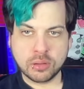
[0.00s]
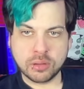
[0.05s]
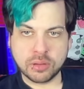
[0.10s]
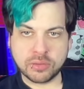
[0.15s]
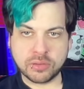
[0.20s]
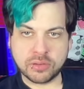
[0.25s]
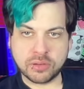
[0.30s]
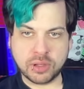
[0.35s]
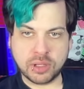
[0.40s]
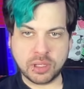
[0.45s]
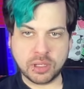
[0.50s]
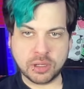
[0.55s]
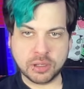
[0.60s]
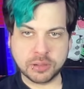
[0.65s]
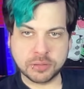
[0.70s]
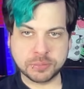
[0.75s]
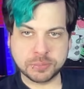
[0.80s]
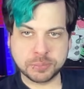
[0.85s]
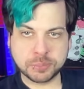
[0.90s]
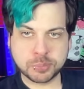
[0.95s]
Let's see
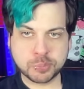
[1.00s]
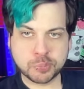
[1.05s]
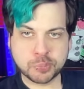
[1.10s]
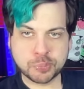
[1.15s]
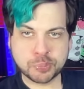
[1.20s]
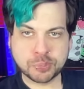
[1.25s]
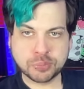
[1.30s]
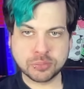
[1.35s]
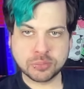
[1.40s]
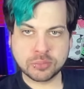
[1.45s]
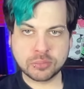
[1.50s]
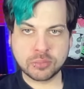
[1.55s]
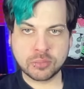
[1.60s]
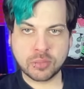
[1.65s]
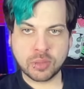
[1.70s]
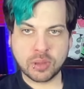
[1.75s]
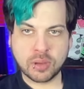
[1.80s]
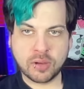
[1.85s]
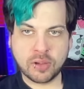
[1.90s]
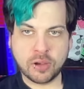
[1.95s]
here.
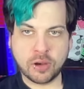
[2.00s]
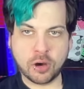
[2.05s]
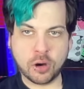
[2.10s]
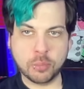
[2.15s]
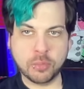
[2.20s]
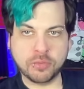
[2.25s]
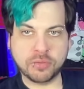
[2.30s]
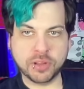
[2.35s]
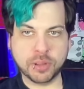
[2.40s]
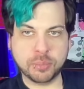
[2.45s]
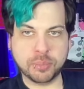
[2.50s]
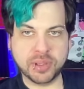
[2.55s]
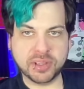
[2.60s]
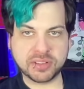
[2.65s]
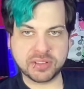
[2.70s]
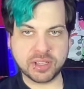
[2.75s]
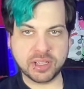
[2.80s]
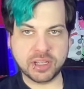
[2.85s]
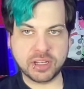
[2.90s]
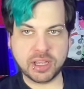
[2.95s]
Home of Limp
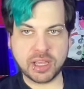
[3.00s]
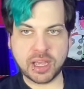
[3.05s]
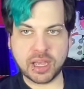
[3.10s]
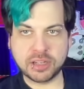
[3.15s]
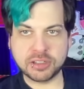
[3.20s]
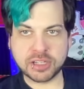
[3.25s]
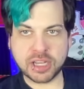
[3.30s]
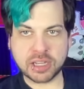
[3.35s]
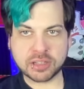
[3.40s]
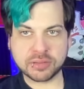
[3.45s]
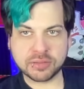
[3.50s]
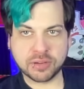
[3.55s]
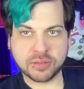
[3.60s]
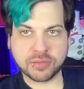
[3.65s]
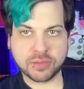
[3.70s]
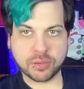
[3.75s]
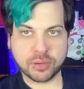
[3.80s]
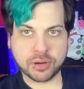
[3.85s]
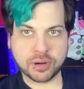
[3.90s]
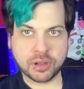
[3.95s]
Bizkit, yeah,
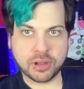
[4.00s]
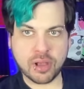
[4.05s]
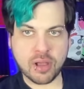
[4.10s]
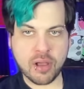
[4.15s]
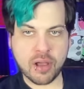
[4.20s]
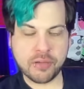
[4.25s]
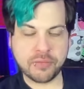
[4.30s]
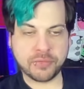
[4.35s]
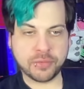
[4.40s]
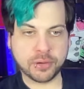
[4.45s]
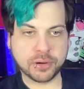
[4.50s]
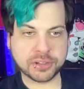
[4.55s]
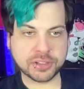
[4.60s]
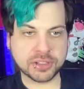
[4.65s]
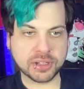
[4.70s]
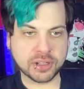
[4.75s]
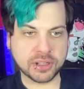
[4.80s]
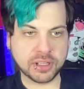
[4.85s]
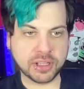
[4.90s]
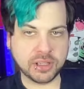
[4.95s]
Jacksonville, Florida.
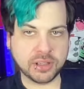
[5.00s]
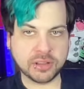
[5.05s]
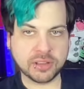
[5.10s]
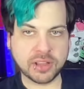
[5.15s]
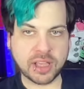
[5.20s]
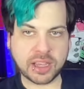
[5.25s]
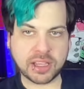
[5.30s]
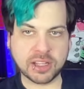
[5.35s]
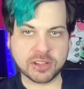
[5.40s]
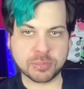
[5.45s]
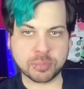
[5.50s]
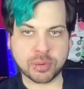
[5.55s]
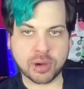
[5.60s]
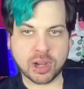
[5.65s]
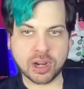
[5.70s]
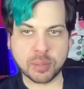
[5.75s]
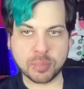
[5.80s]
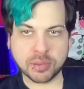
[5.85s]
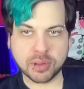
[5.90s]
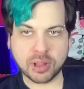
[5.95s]
Unfortunately, that gets
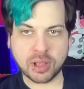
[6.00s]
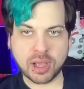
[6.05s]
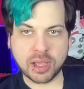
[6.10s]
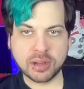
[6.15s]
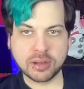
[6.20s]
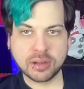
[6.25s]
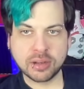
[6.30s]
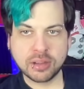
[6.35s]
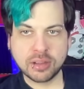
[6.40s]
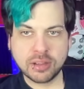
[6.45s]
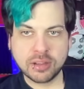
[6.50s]
brought up a lot.